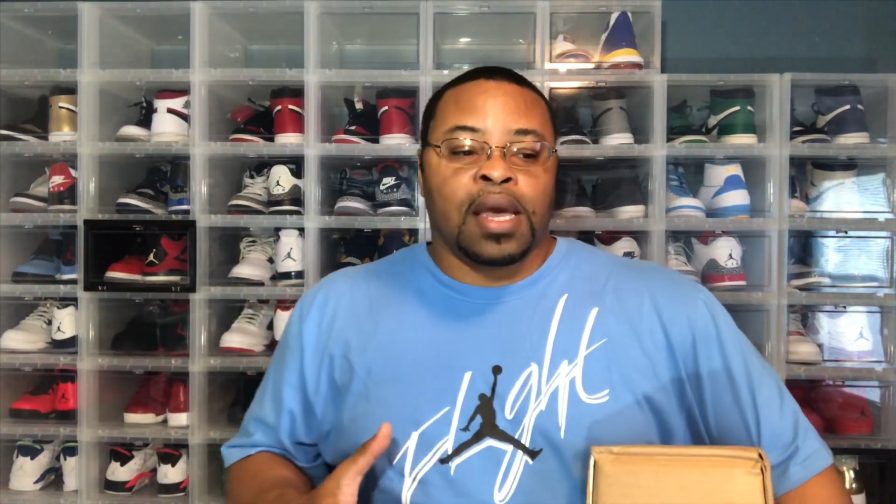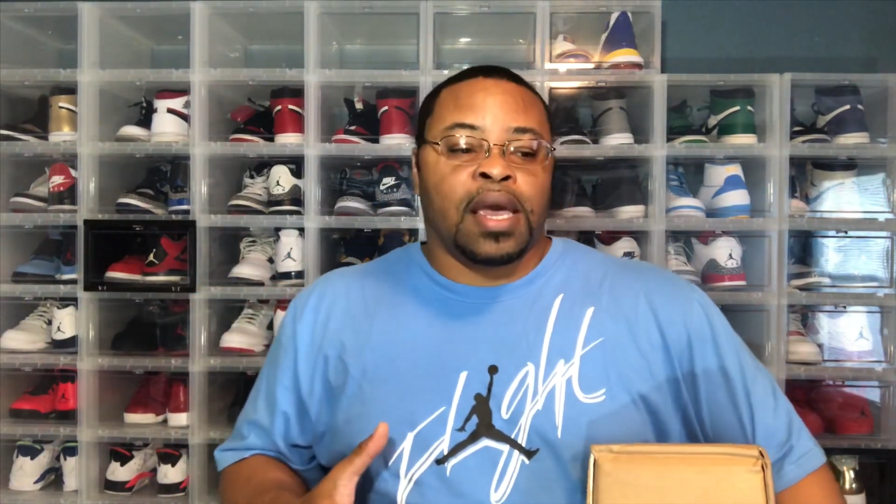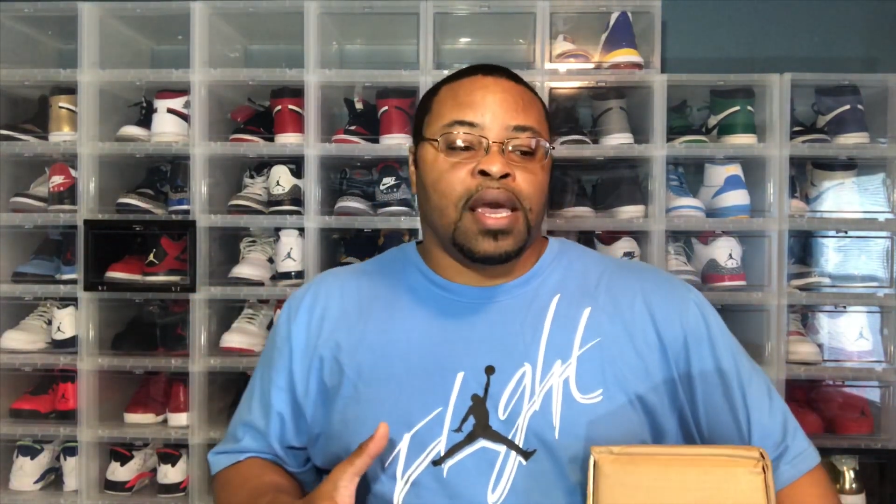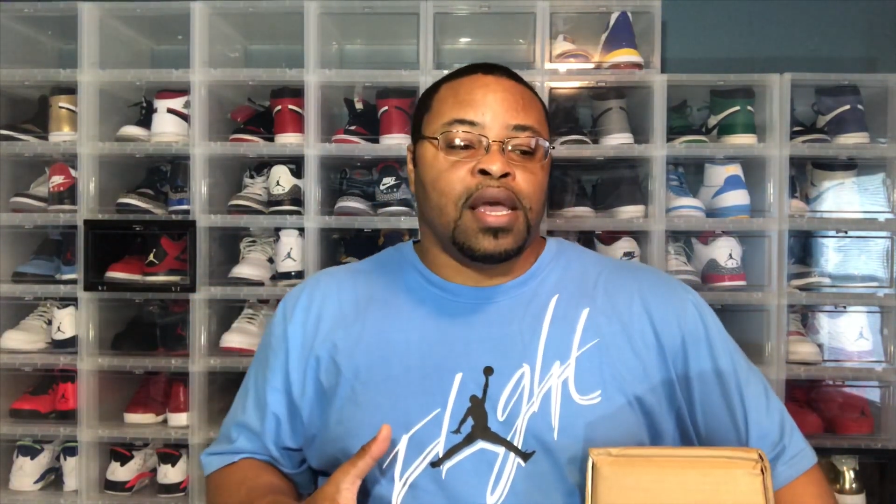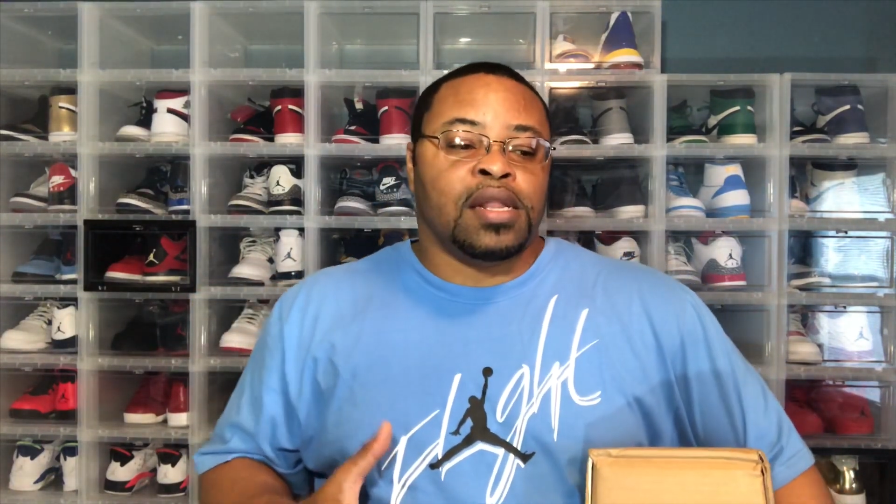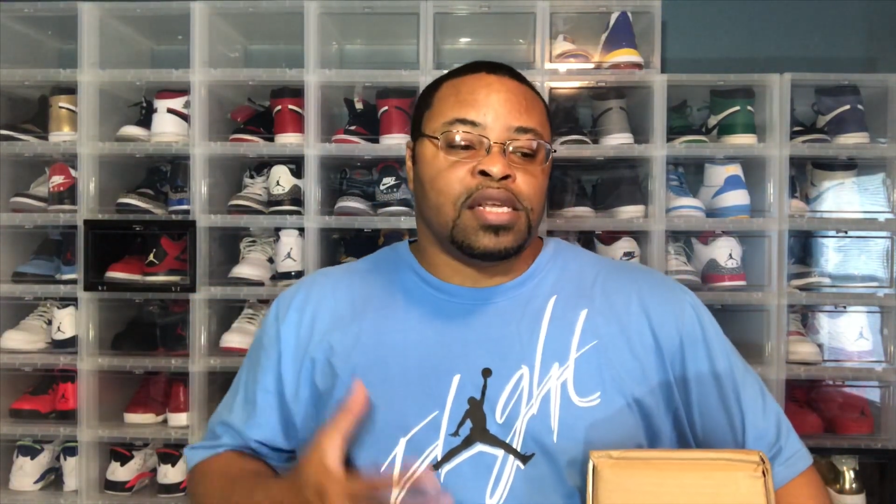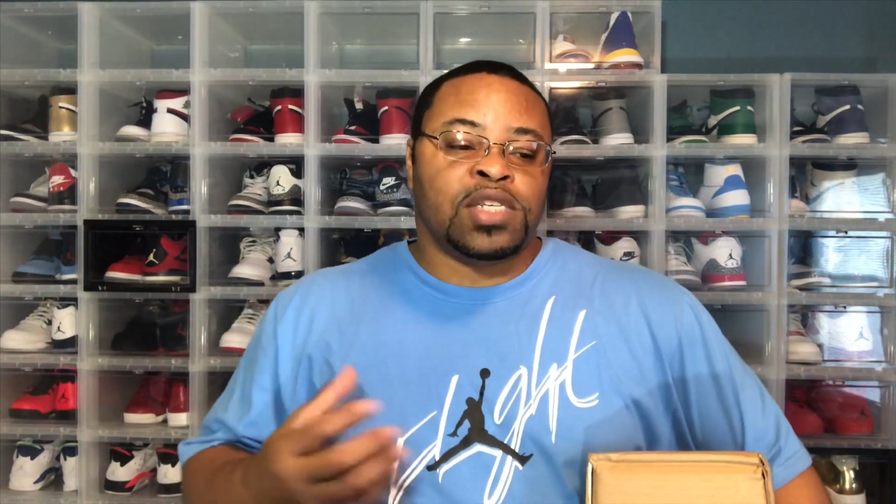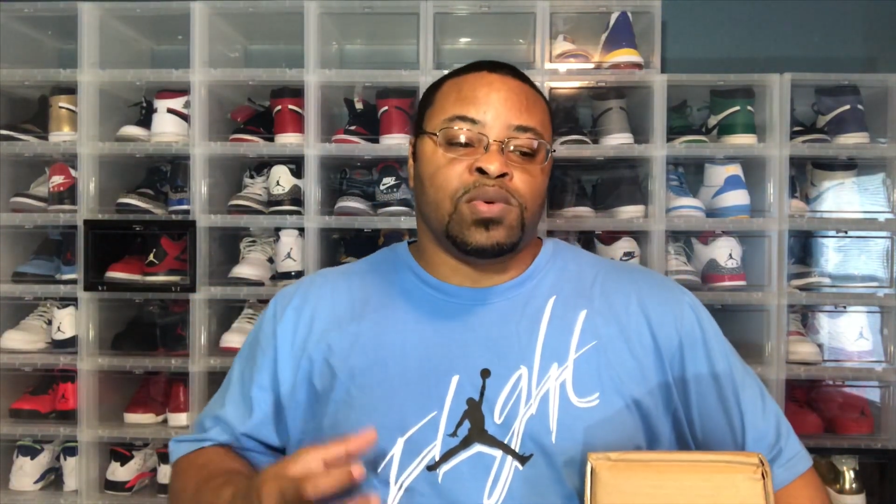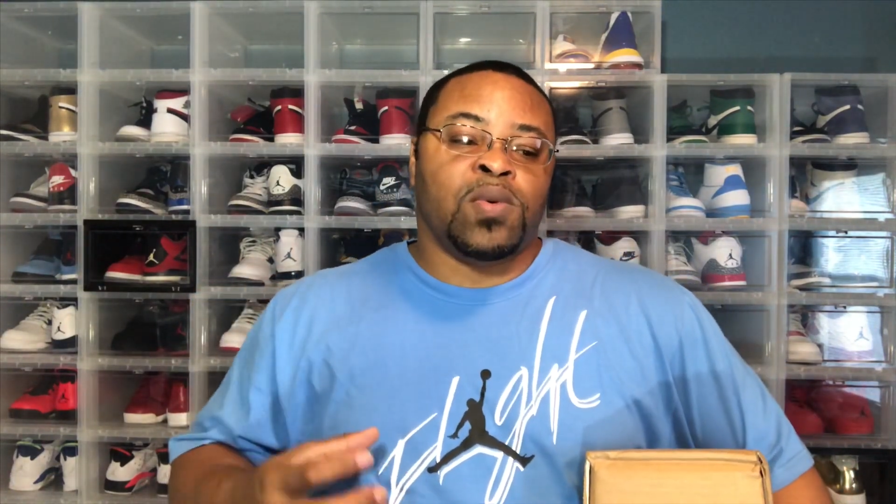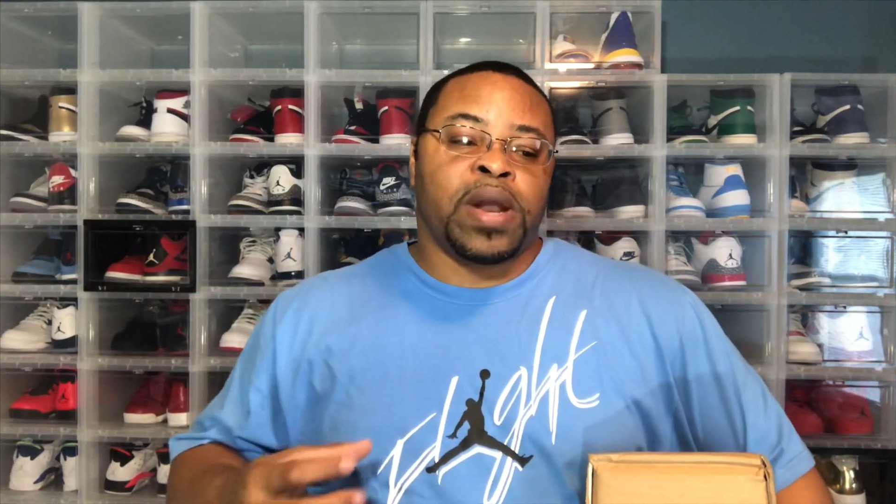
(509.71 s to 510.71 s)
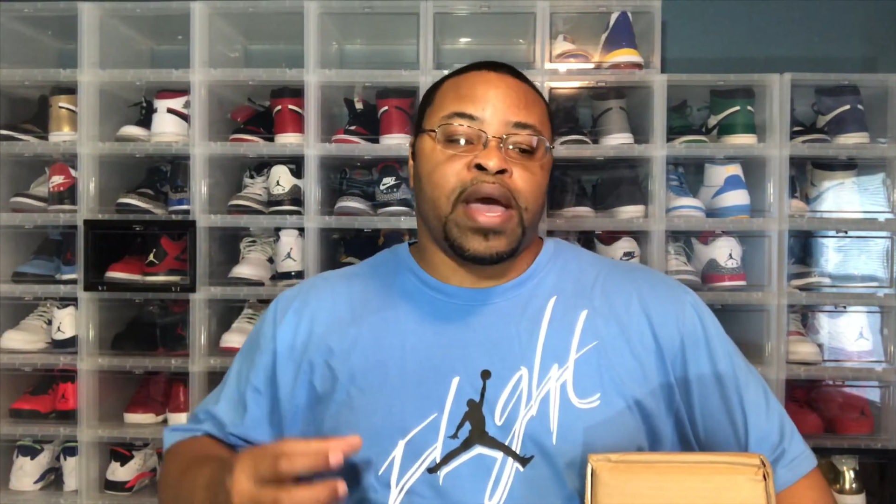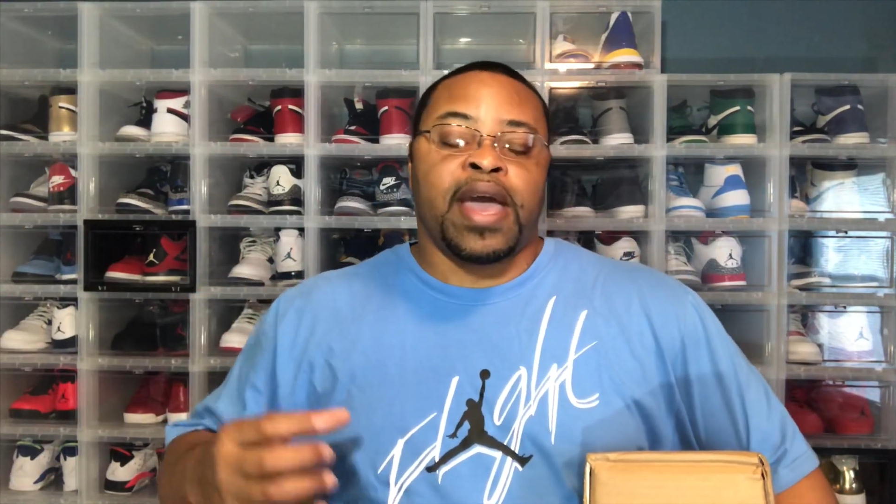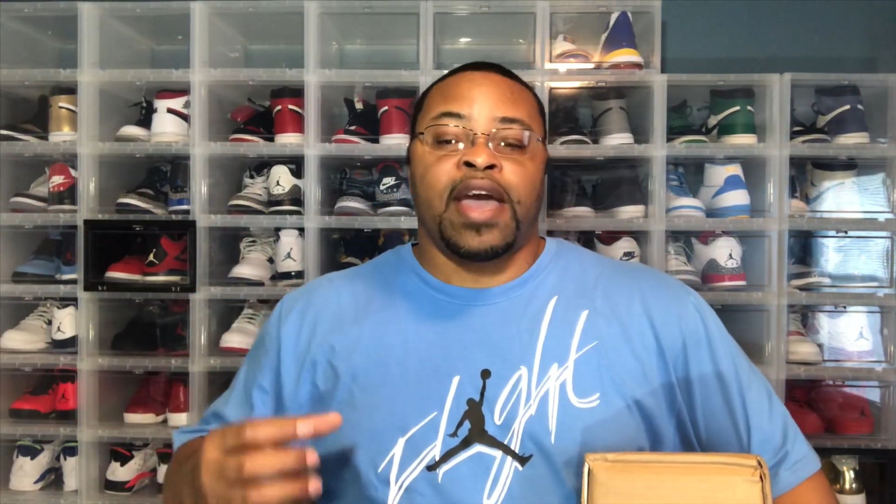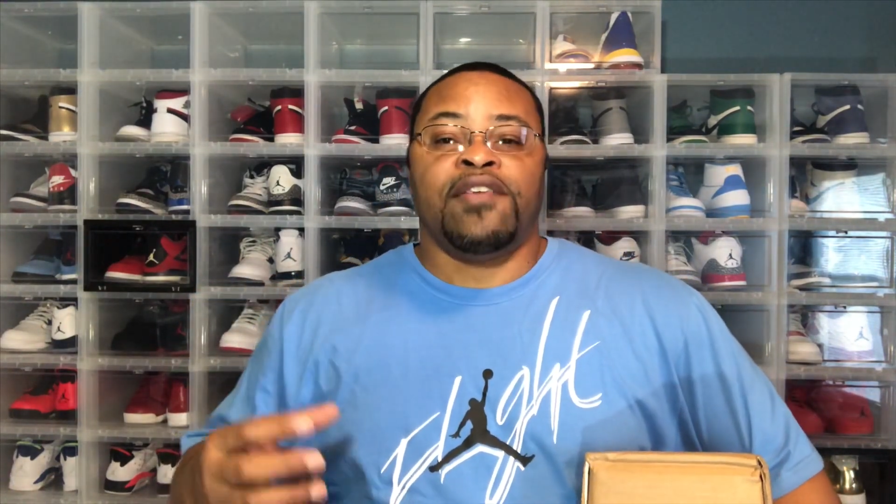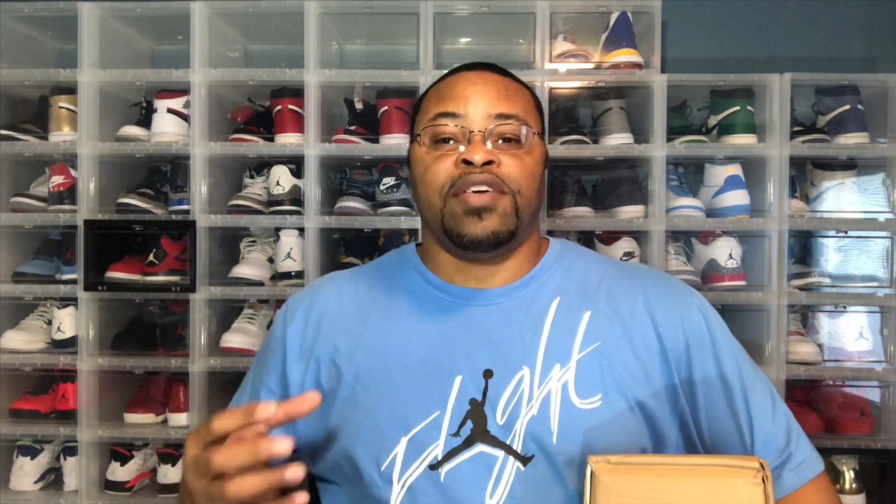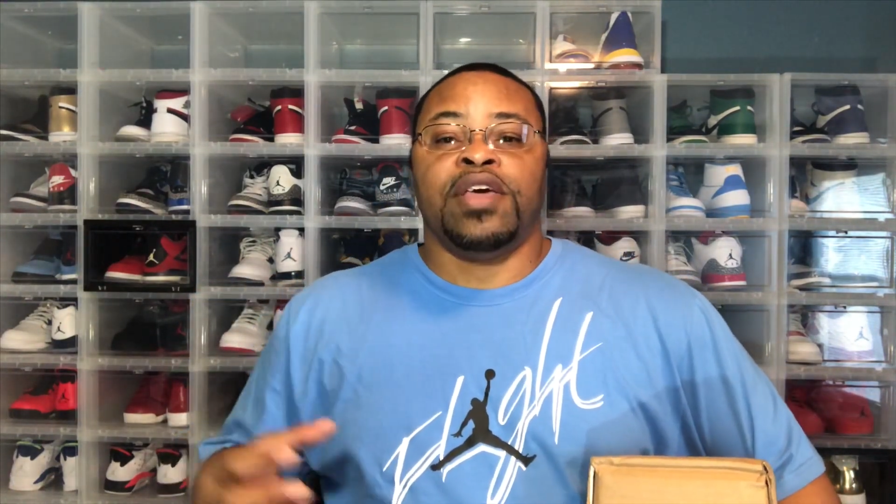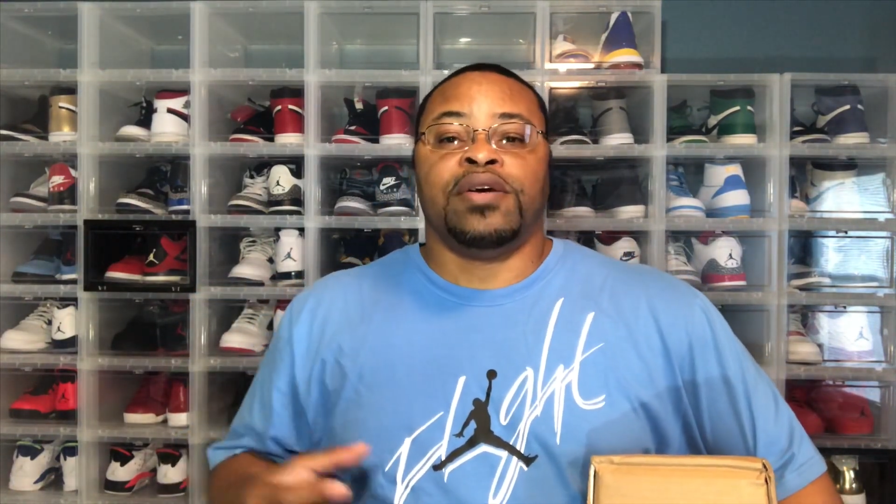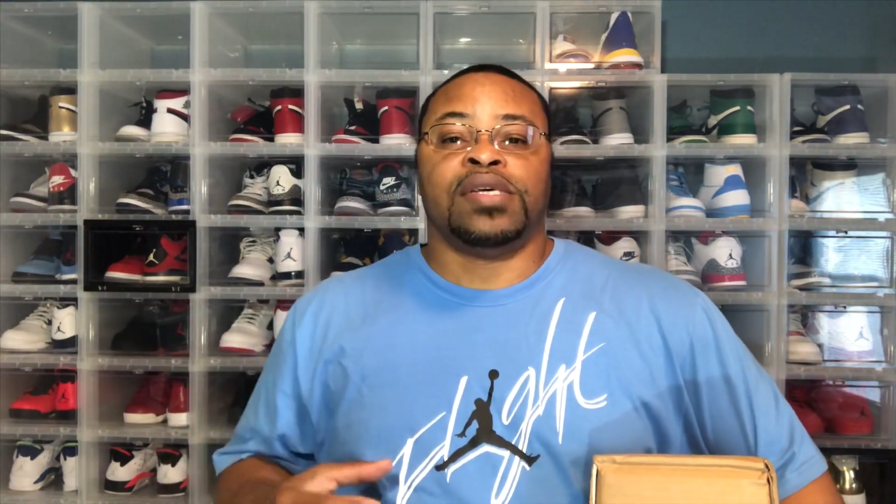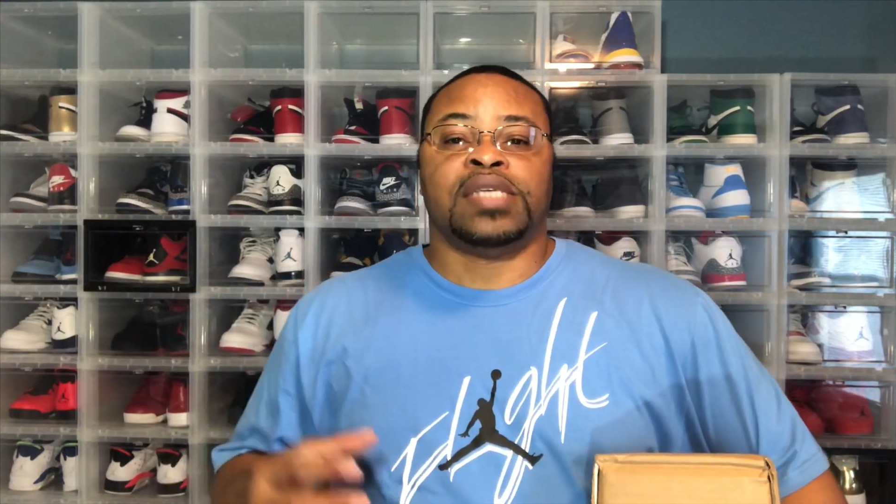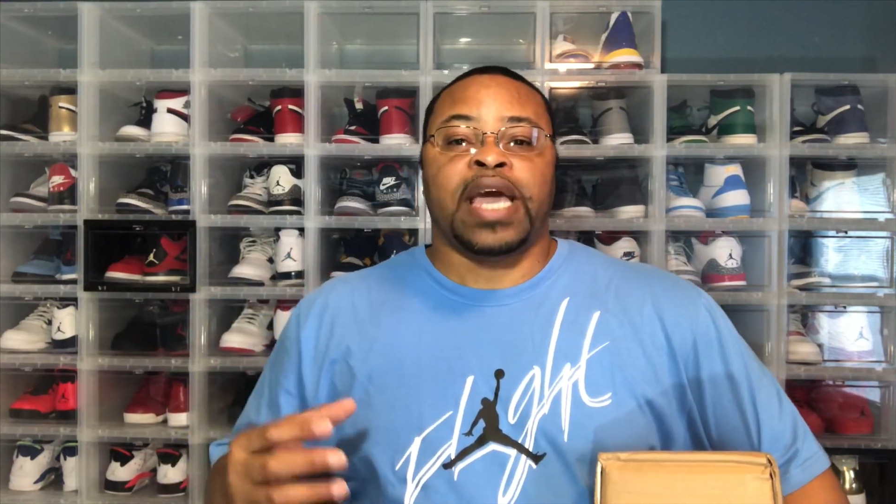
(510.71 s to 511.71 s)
And this one, what I have here is